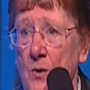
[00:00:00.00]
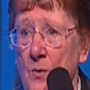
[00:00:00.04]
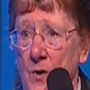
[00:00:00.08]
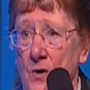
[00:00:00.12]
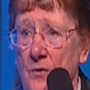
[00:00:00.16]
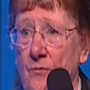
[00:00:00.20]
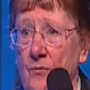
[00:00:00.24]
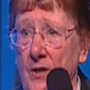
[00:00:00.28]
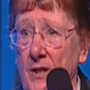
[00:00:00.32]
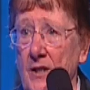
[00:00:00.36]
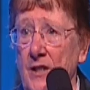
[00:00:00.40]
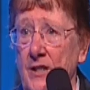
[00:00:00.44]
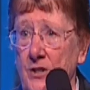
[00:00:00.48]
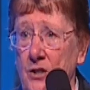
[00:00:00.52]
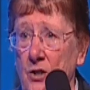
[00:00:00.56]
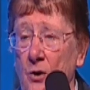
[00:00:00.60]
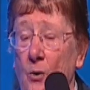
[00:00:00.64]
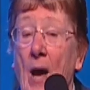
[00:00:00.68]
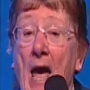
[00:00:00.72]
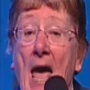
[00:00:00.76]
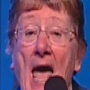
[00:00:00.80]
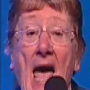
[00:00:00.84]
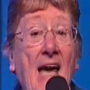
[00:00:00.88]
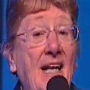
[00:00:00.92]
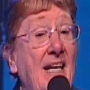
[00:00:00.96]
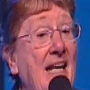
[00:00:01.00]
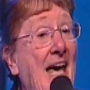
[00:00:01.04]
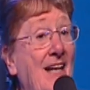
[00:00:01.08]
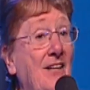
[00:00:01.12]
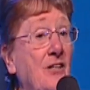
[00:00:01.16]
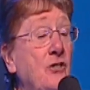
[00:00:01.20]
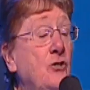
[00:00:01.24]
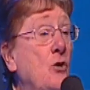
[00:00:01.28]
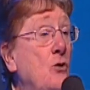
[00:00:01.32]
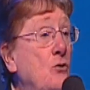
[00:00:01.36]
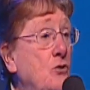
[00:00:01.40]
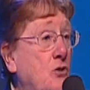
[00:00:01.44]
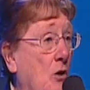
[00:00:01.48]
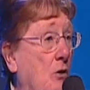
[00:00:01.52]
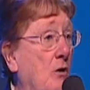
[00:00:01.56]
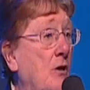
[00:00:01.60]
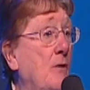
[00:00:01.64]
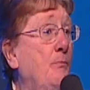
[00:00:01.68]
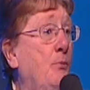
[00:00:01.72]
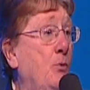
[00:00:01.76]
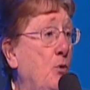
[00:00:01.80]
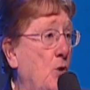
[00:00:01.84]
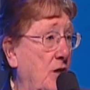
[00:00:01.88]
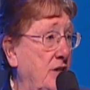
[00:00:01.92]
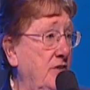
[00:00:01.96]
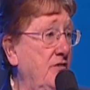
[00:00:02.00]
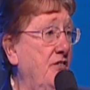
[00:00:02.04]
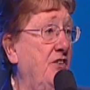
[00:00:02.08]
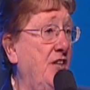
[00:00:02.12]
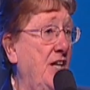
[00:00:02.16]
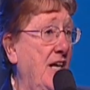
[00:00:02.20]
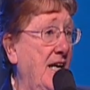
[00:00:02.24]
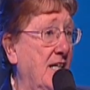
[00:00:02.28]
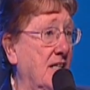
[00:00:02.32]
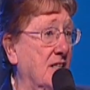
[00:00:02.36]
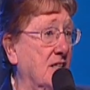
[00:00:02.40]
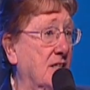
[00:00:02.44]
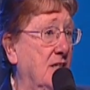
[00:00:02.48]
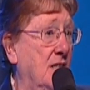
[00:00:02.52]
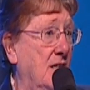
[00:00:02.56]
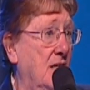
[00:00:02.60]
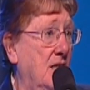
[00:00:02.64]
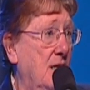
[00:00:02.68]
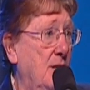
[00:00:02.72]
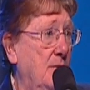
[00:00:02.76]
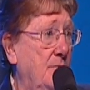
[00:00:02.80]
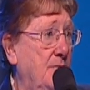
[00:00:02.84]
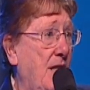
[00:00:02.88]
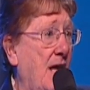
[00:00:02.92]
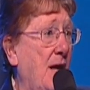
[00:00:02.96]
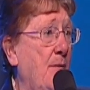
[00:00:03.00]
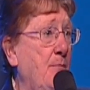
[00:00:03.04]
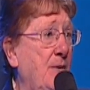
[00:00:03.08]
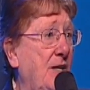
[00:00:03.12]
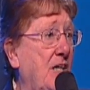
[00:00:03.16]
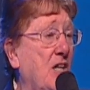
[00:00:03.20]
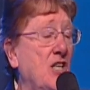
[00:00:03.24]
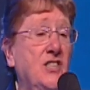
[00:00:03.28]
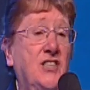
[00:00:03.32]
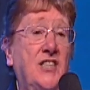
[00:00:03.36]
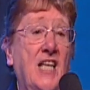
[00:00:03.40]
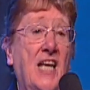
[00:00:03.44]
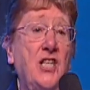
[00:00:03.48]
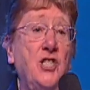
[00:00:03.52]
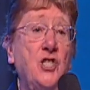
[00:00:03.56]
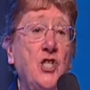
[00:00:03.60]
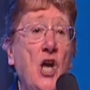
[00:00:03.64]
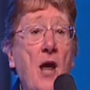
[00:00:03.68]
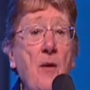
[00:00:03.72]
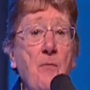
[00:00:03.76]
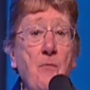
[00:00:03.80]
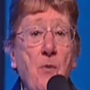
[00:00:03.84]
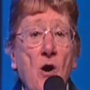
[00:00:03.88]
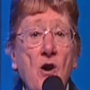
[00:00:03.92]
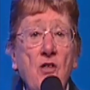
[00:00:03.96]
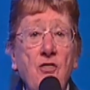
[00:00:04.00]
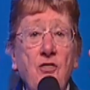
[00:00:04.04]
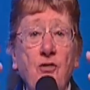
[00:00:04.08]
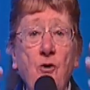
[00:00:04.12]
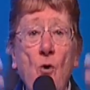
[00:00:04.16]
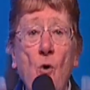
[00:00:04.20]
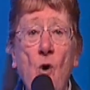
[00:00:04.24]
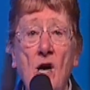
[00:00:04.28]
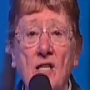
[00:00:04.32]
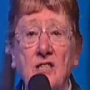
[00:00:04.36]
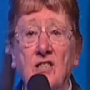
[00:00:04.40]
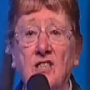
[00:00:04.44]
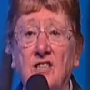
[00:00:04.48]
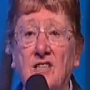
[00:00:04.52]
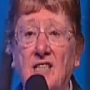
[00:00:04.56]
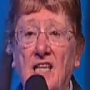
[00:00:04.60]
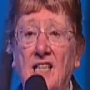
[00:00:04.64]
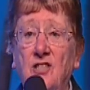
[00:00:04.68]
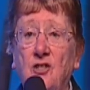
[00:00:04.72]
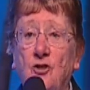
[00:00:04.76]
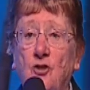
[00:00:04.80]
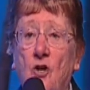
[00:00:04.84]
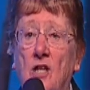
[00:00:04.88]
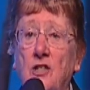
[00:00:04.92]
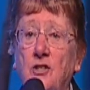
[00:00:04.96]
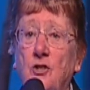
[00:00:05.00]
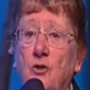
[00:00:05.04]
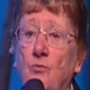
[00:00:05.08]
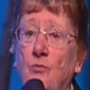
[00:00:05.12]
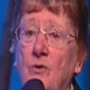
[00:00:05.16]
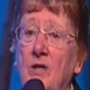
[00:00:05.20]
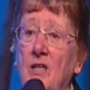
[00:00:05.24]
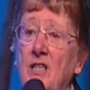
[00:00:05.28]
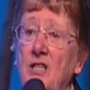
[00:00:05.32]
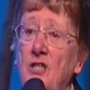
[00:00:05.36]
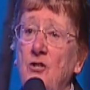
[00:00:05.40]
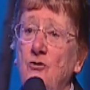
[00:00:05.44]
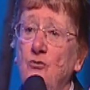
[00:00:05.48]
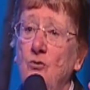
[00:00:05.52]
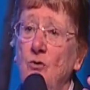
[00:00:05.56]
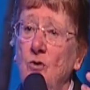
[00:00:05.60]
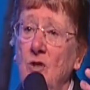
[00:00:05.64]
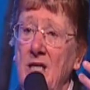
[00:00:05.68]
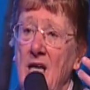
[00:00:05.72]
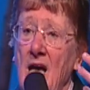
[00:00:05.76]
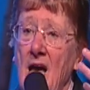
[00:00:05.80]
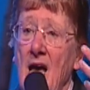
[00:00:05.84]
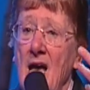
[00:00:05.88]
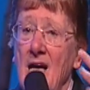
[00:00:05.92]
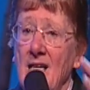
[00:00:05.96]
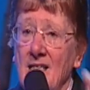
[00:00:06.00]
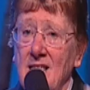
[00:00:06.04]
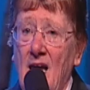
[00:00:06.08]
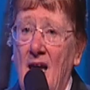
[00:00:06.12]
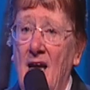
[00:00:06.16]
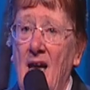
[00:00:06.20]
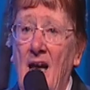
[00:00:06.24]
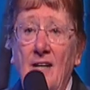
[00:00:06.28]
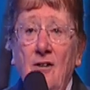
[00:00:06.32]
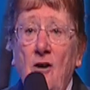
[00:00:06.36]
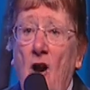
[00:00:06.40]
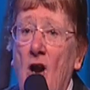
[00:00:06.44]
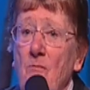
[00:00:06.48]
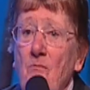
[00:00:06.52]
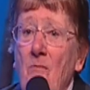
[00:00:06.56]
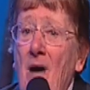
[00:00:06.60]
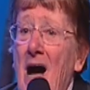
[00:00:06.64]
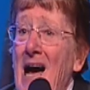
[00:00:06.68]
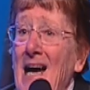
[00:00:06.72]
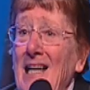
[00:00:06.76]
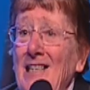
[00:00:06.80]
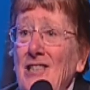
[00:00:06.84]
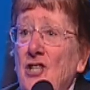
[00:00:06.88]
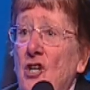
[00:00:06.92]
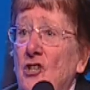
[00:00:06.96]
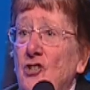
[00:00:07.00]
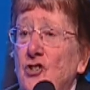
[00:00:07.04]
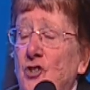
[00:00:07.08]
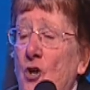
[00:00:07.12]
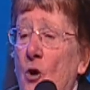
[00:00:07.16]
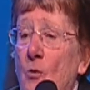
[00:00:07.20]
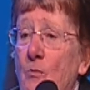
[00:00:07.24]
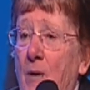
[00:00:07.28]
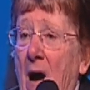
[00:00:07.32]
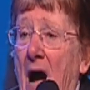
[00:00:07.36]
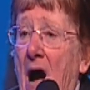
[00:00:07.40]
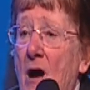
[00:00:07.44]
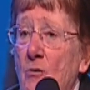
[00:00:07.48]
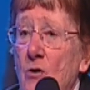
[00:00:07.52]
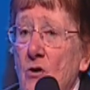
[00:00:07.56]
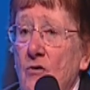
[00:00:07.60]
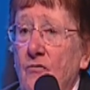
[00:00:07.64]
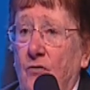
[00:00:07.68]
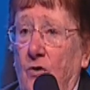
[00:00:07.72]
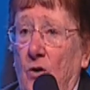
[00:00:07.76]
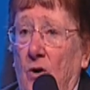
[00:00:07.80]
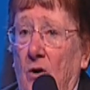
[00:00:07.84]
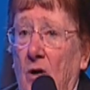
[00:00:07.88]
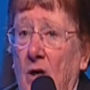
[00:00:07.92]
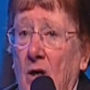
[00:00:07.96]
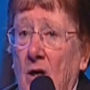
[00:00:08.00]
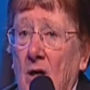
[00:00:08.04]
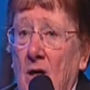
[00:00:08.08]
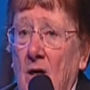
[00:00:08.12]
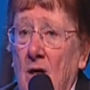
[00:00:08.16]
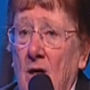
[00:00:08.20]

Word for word: We really do. And attitudes are important things. They, because they shape our thoughts. They start to really and truly, to, and our minds are so powerful.